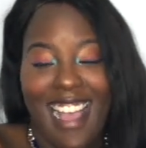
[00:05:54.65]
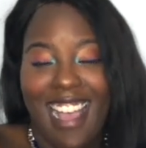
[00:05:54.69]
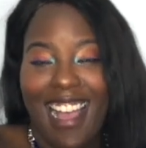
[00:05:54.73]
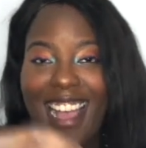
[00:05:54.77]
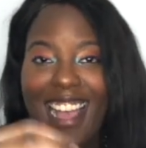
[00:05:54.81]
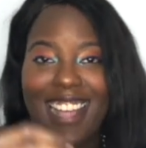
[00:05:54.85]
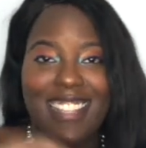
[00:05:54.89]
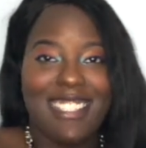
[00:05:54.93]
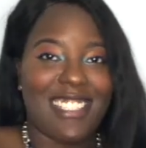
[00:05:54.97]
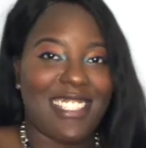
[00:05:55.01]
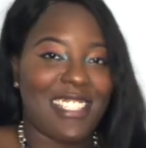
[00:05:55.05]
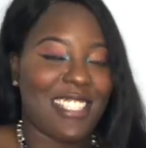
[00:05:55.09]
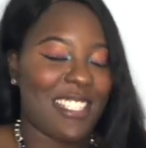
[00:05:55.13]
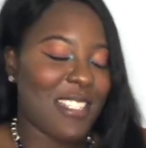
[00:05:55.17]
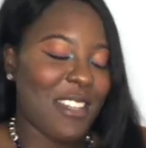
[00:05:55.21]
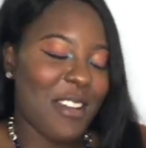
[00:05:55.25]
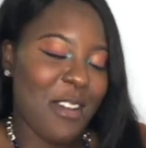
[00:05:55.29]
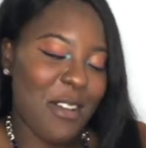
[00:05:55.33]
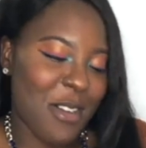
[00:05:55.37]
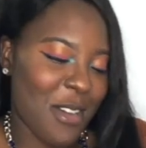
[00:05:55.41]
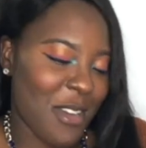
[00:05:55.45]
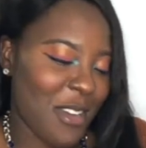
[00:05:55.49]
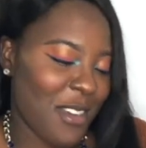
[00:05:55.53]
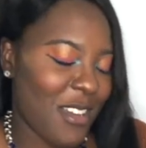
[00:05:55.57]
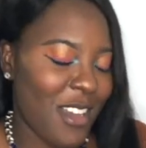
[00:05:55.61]
I just,
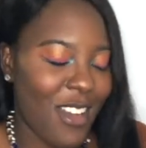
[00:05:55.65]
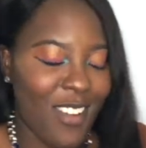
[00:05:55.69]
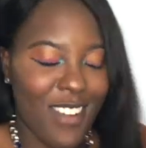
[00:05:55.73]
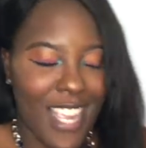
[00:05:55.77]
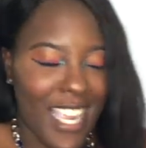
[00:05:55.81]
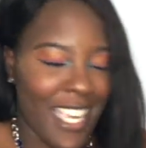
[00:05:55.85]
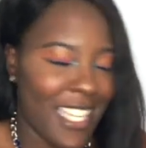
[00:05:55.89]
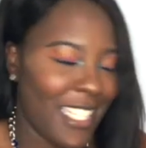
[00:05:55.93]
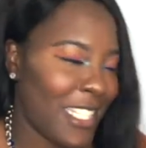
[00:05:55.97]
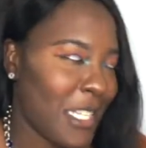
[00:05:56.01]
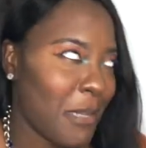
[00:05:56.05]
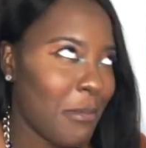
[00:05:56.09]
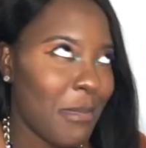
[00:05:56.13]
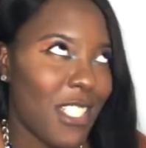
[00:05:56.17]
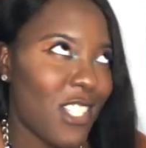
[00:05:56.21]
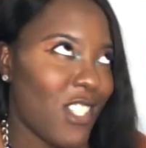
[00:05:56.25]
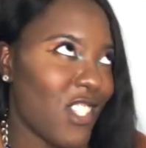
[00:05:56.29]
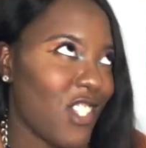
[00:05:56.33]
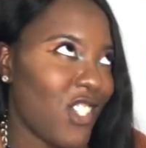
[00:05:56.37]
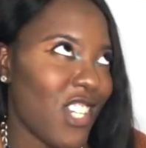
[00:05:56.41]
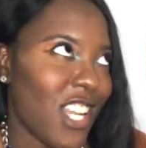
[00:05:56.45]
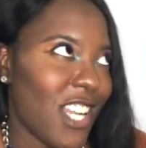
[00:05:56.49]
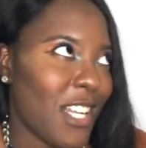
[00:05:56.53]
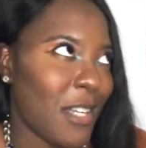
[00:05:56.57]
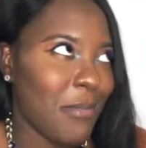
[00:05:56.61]
okay, let me
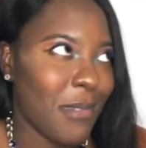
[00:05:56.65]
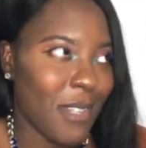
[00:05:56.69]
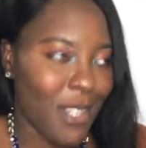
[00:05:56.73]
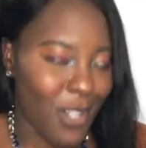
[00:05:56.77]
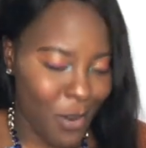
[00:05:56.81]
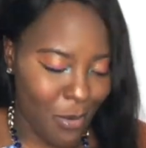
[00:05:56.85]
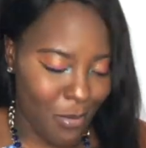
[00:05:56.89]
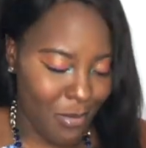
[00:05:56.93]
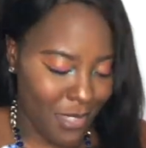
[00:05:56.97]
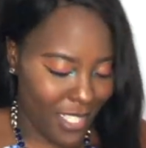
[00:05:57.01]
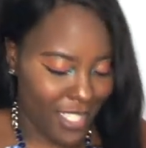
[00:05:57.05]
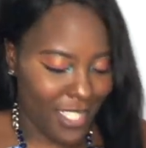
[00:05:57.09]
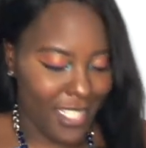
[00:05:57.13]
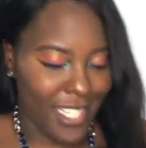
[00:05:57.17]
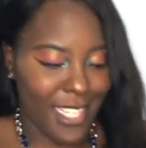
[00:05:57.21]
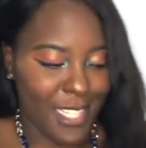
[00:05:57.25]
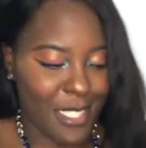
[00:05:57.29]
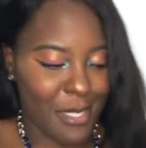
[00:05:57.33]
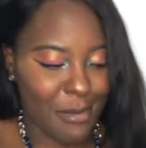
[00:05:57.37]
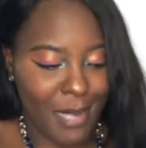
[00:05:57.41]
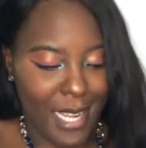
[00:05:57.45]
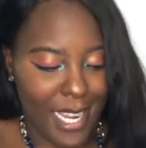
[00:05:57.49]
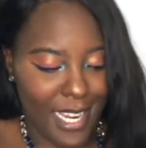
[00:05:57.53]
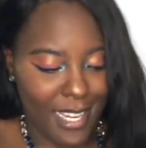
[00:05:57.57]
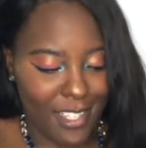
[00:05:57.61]
just shut up and open the
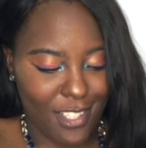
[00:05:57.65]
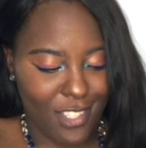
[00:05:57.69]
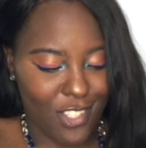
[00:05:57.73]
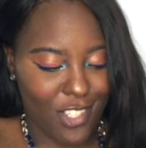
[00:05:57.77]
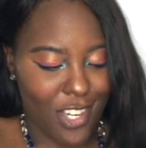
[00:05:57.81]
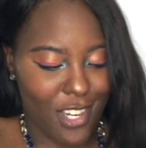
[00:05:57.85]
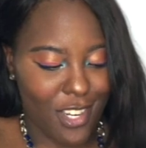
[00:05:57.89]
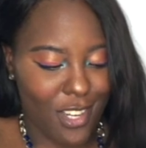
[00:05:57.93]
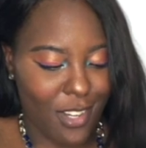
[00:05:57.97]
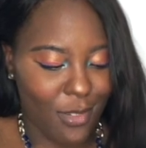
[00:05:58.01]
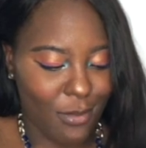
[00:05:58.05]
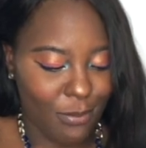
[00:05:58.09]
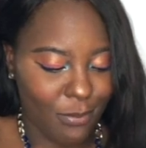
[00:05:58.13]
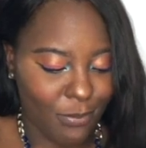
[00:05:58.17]
next package, y'all.